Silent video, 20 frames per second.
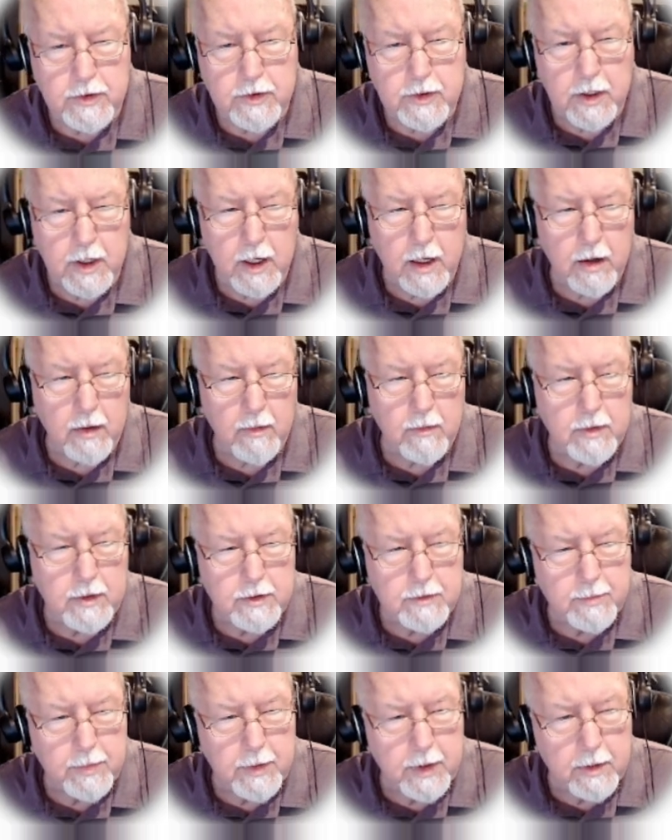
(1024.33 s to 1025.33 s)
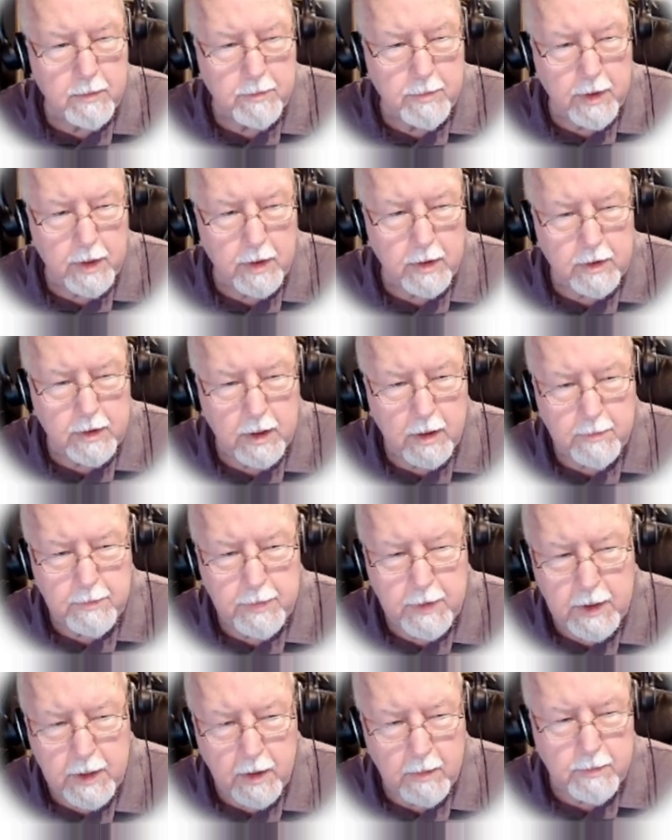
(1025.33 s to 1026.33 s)
and how it is being built up,
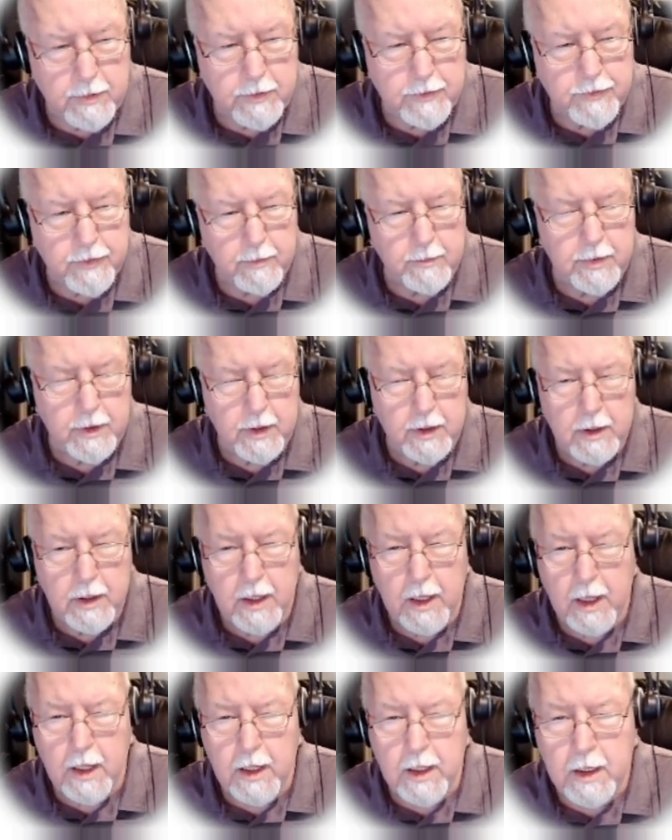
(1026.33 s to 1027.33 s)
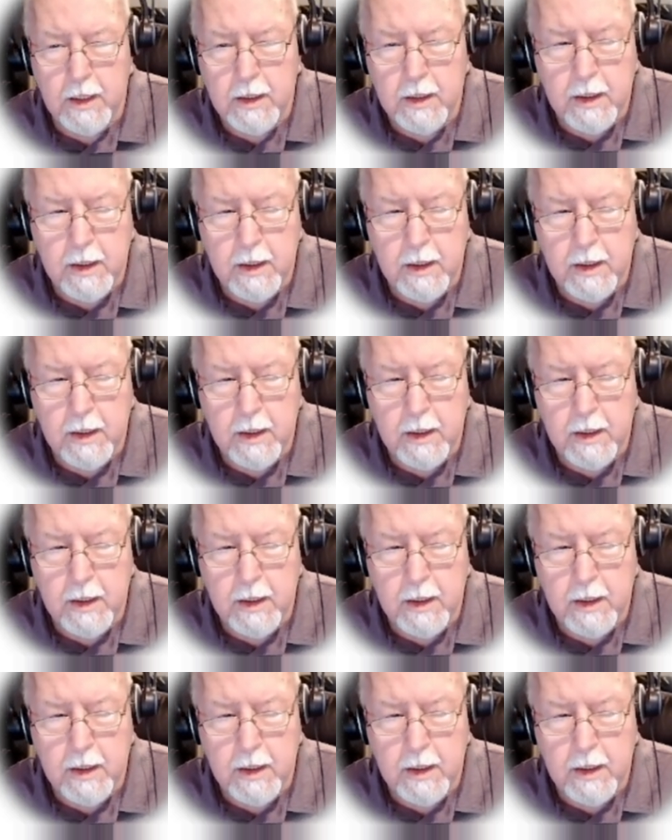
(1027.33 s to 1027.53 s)
and numbers are being added,